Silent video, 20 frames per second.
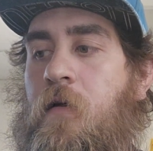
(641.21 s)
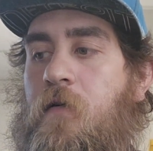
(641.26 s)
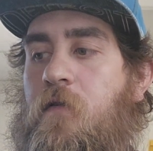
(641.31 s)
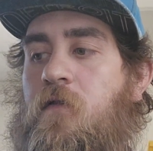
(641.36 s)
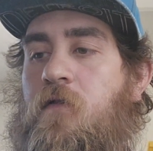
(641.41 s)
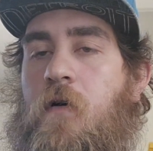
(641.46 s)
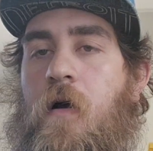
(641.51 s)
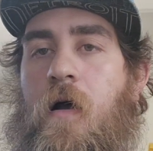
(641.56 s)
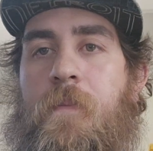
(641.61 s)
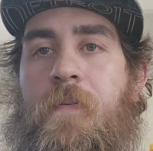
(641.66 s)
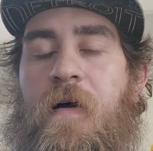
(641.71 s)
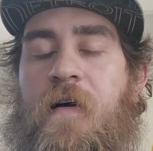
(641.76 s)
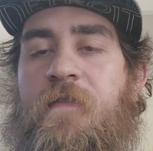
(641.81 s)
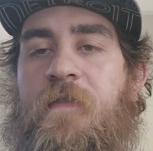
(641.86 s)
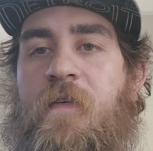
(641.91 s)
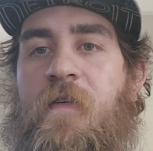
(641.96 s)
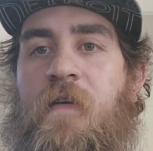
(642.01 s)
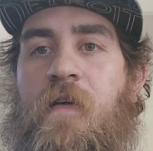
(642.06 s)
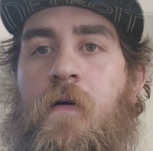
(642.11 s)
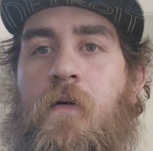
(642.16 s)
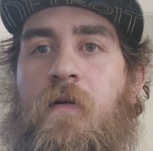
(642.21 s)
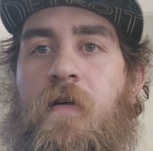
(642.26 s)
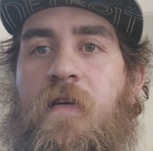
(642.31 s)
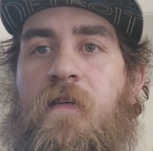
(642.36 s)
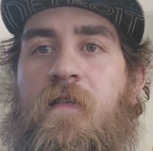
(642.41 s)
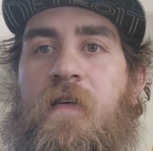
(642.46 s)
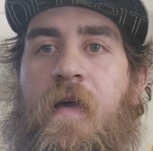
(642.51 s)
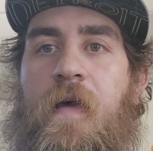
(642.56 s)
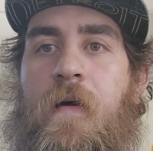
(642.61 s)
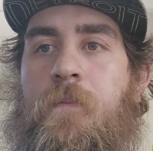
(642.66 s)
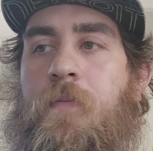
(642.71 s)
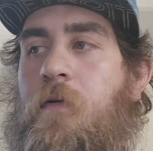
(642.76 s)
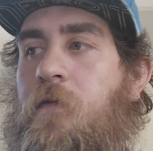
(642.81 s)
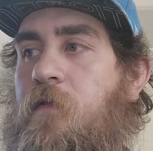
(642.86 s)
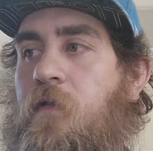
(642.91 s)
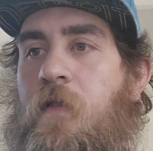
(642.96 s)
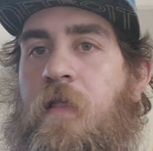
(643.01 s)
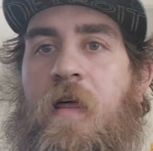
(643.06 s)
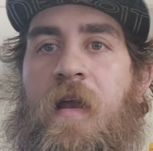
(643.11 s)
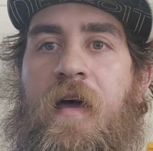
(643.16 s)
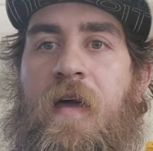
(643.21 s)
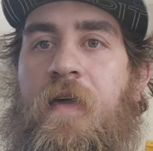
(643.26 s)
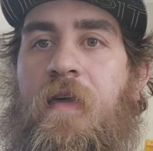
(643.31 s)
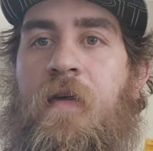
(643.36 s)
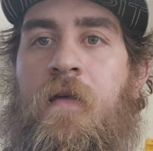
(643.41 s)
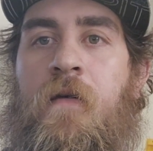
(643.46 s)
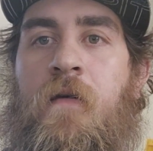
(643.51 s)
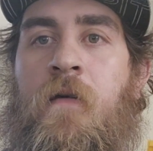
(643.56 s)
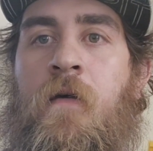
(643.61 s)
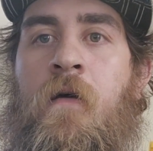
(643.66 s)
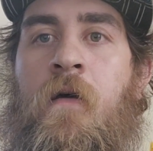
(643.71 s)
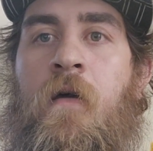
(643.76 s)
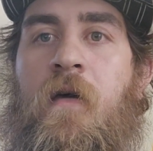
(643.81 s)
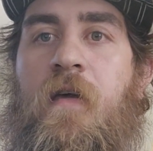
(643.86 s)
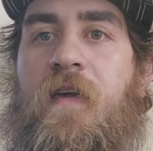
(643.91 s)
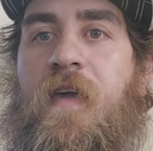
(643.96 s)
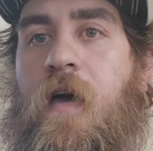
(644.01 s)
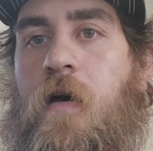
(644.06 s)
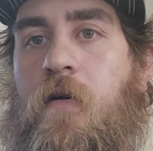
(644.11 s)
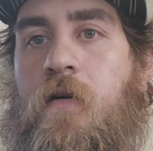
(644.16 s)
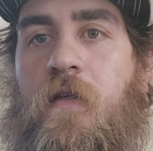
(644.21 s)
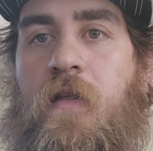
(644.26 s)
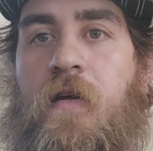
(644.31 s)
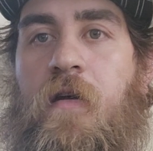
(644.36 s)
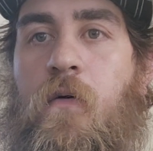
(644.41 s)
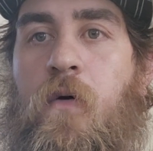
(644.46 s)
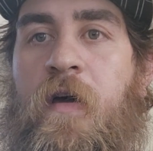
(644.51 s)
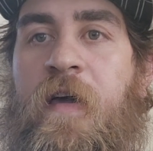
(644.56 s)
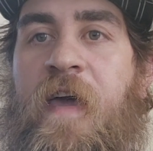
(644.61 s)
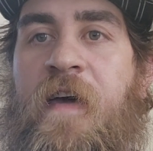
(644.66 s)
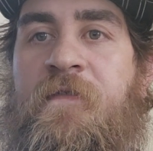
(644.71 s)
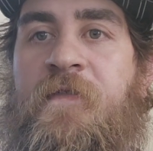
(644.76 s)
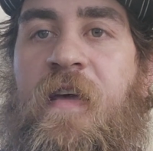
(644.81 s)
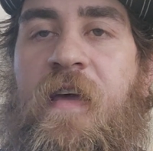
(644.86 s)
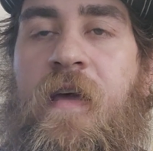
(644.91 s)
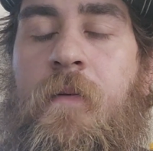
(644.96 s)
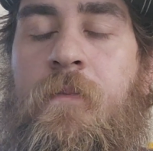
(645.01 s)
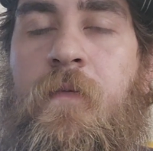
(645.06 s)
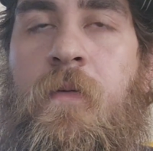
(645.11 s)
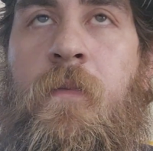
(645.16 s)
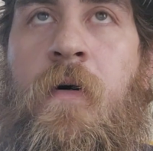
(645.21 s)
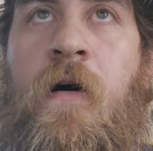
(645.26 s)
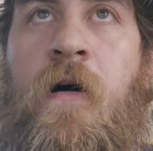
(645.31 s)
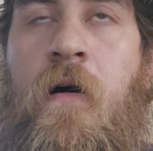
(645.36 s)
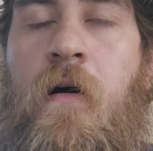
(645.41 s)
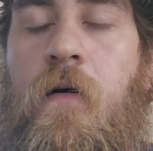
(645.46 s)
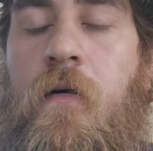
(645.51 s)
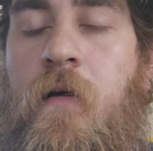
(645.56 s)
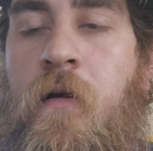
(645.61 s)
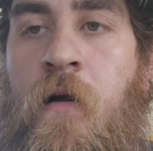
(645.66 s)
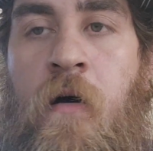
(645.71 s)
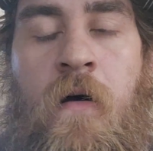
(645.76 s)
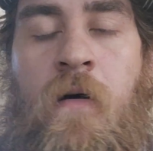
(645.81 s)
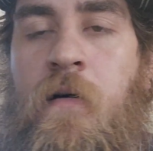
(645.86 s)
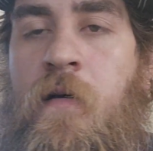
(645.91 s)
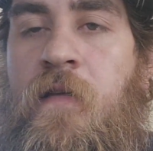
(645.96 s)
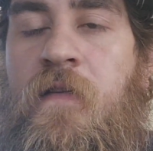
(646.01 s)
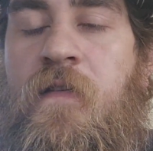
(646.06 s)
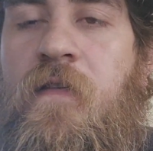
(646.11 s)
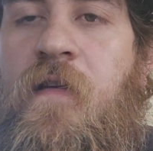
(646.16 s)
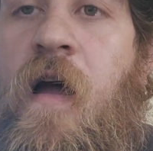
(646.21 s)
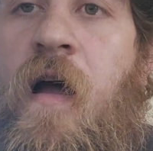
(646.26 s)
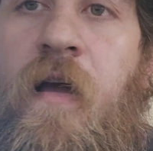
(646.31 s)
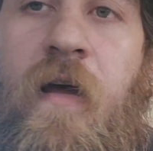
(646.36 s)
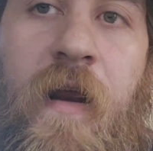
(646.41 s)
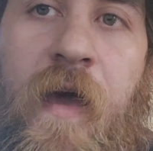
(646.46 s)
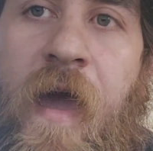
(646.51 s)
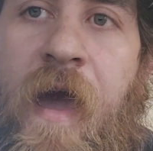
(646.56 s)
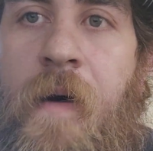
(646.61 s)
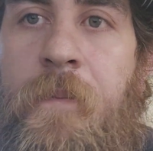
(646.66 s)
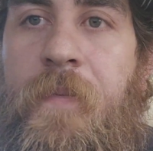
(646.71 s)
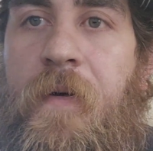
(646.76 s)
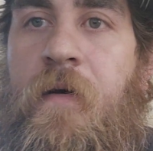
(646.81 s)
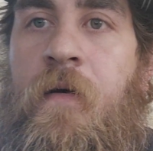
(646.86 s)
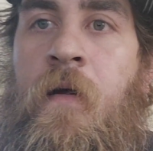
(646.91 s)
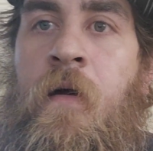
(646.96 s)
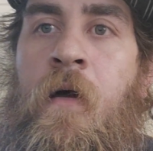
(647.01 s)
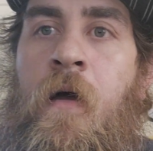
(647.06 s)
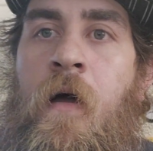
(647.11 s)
to drop off a COD sample so that I can calculate a quick F to M tomorrow. You know, it's not going to happen.